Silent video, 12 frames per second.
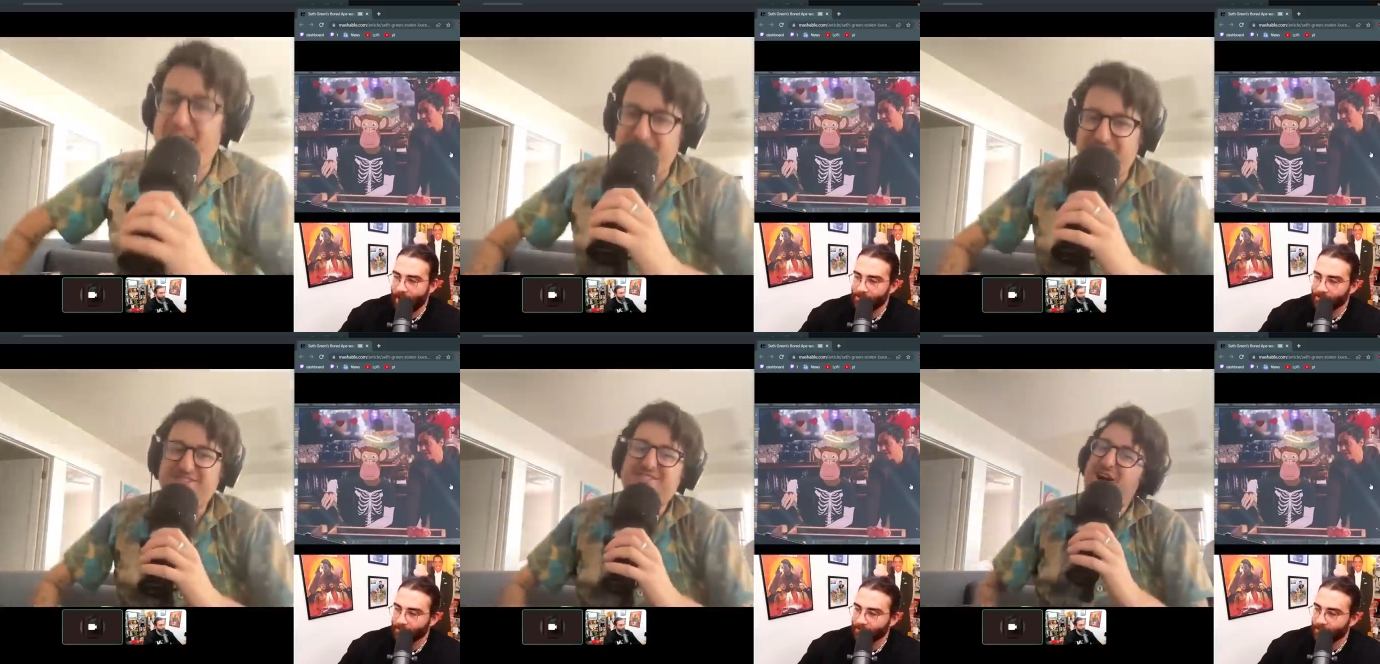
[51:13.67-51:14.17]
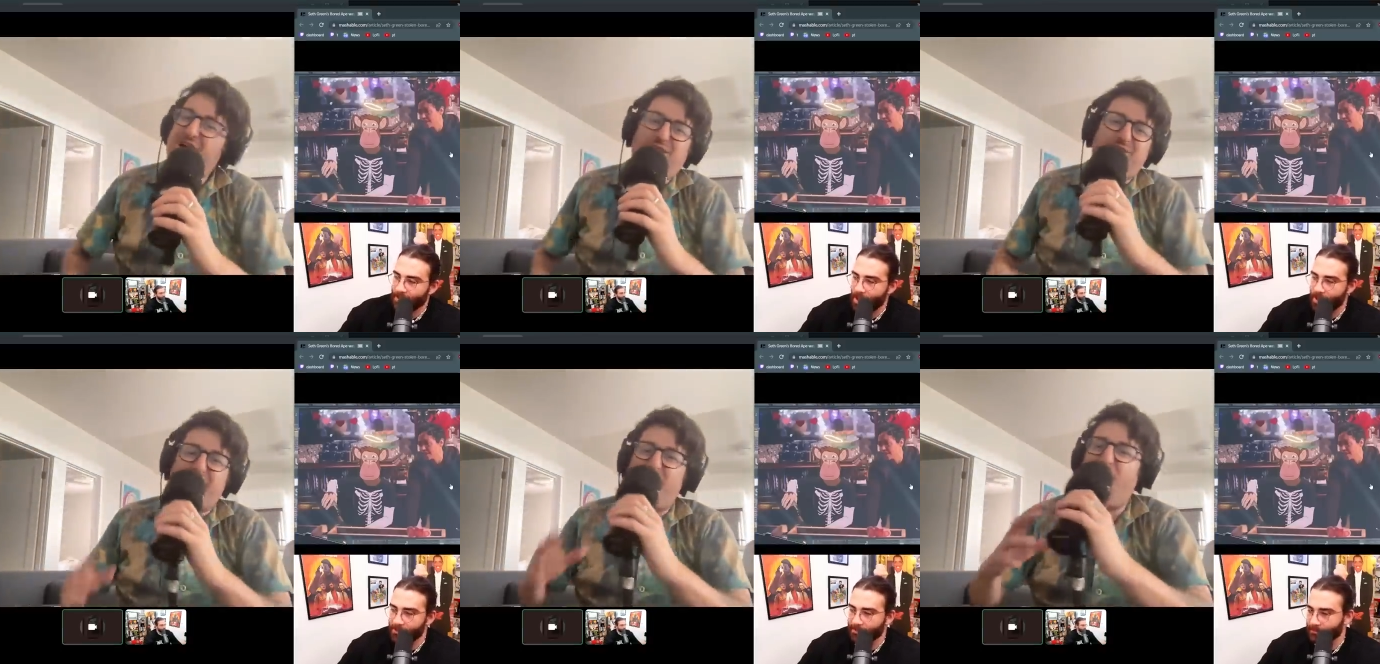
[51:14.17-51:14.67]
Speaker 1: Uh, it's
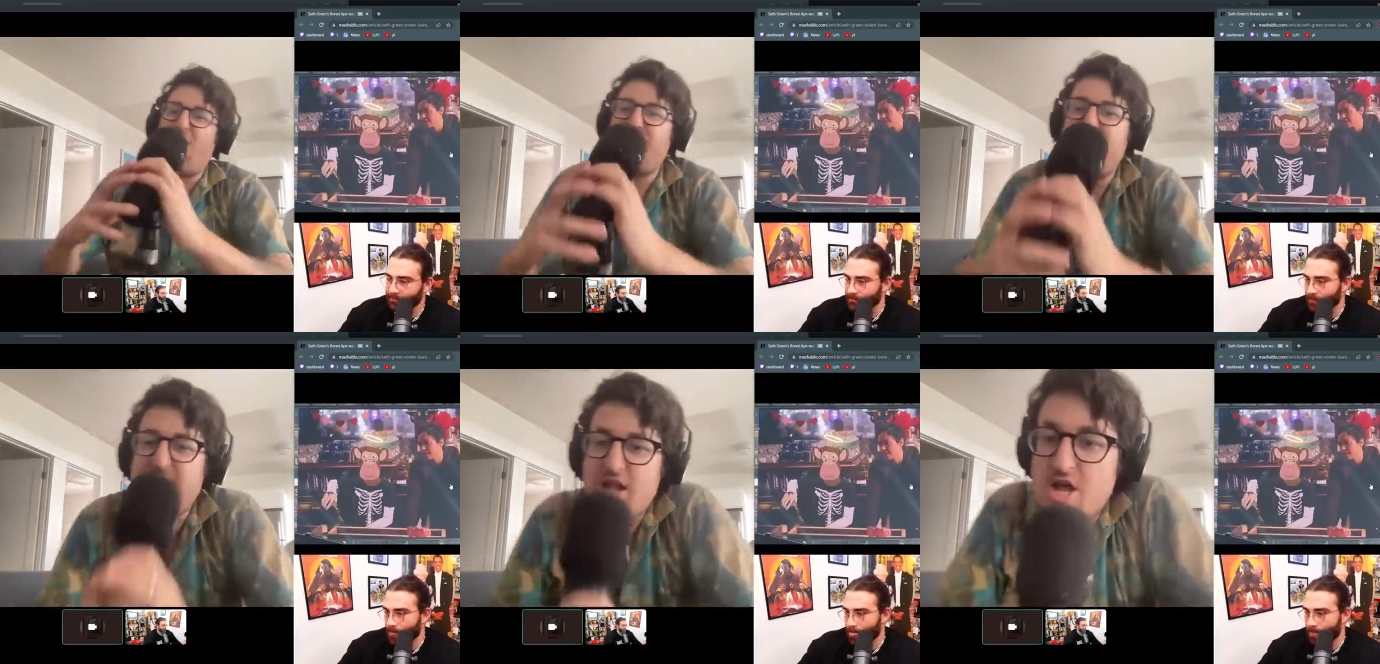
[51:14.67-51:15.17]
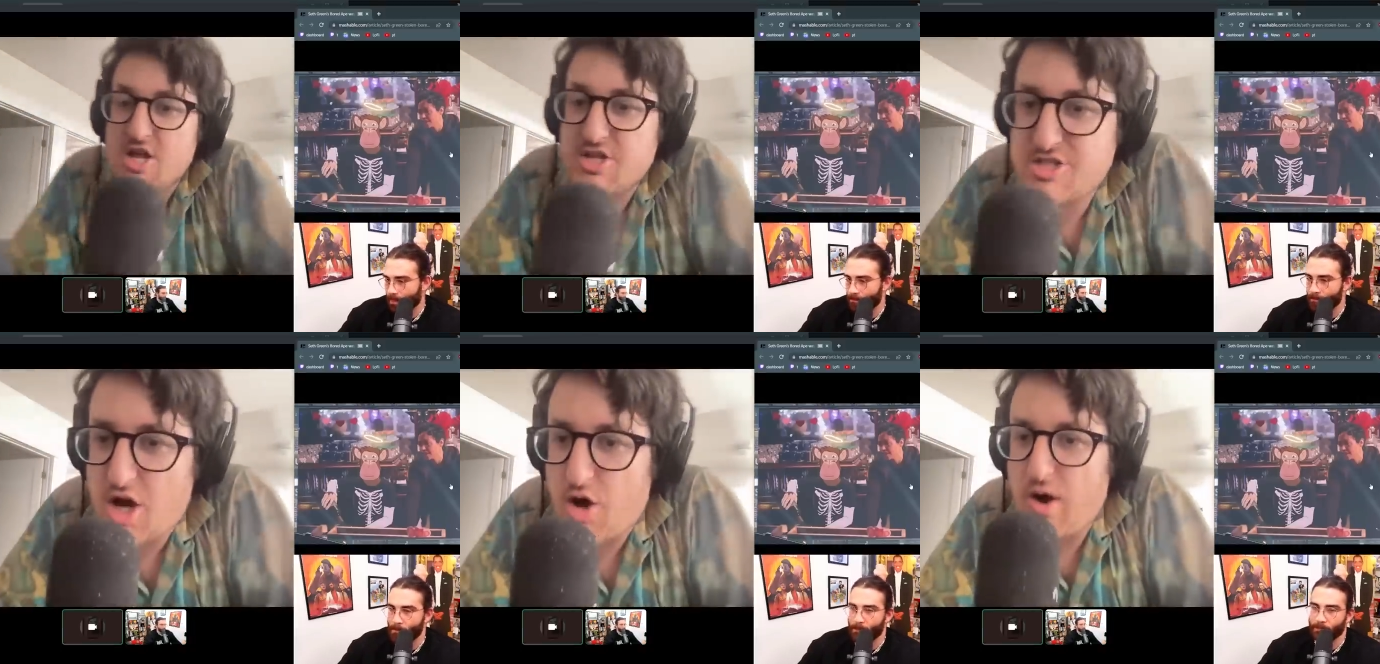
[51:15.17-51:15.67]
all we're all in.
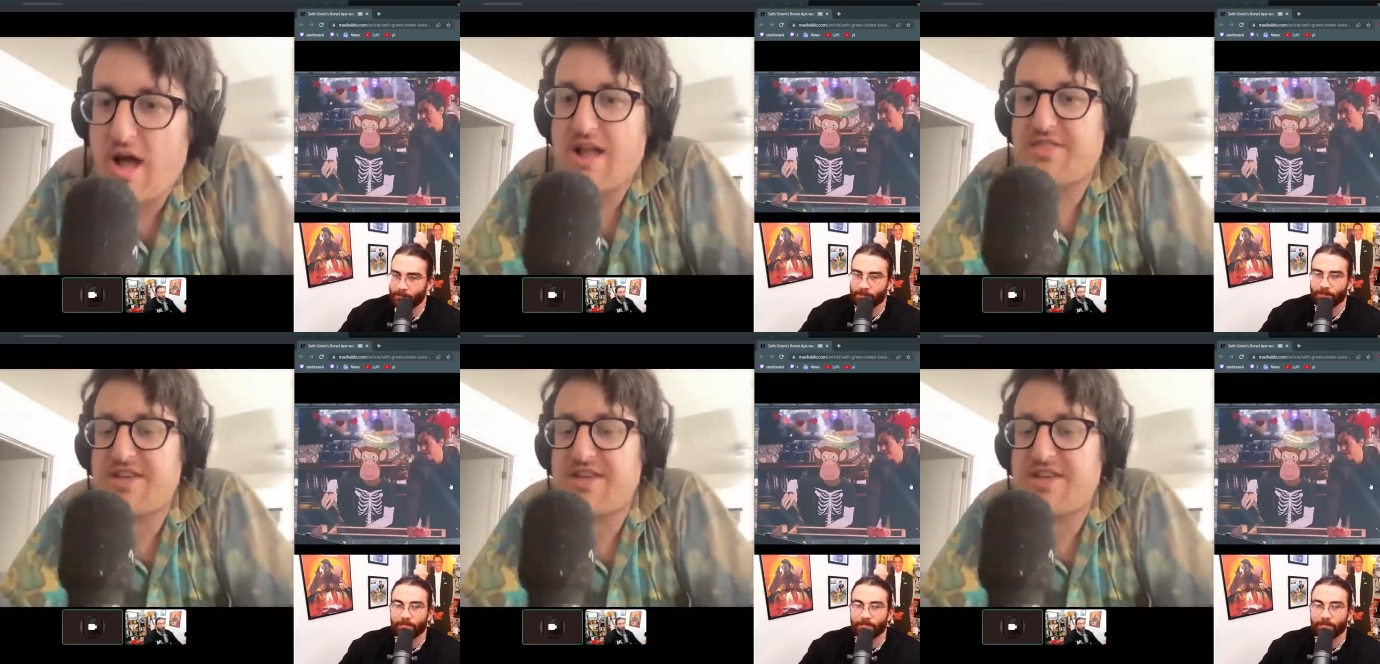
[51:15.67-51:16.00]
So uh,